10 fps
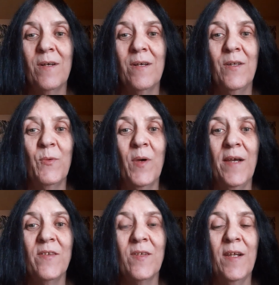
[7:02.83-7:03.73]
in the
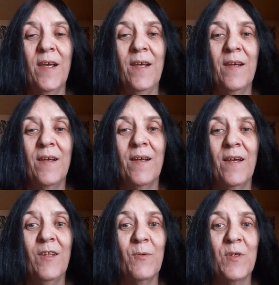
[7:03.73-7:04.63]
rise today.
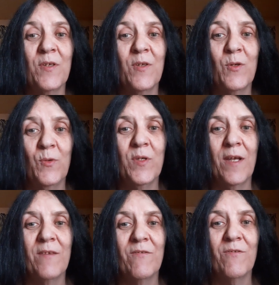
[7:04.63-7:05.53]
And there was two
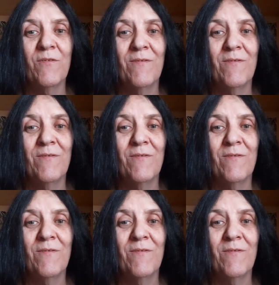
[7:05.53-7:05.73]
suns,